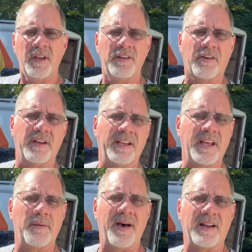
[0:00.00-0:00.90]
you're going to
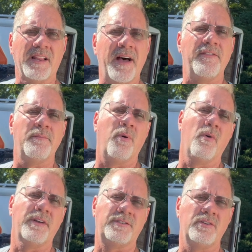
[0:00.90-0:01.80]
get about
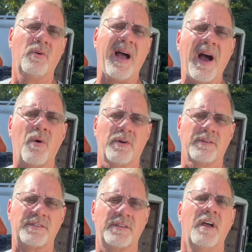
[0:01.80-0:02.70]
11.2
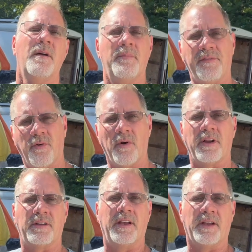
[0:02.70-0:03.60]
hours before
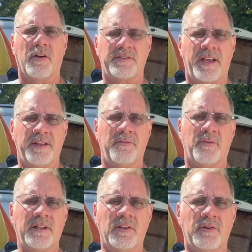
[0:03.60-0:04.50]
it goes ahead and
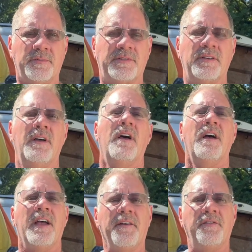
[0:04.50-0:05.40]
re-loops.
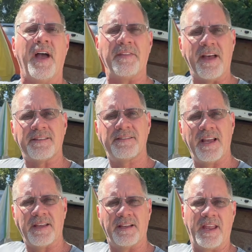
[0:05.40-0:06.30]
If you add that
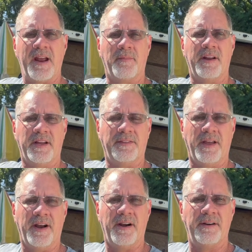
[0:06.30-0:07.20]
second camera in
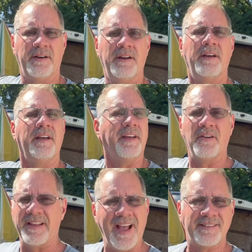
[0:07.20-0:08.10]
there, it
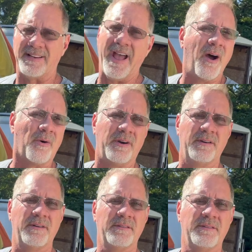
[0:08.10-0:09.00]
only adds an hour.
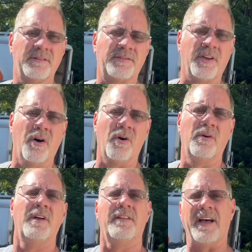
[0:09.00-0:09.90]
So
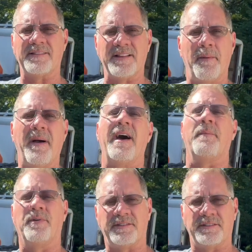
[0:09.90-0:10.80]
that's not bad.
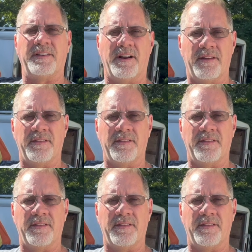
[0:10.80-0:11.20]
It puts it there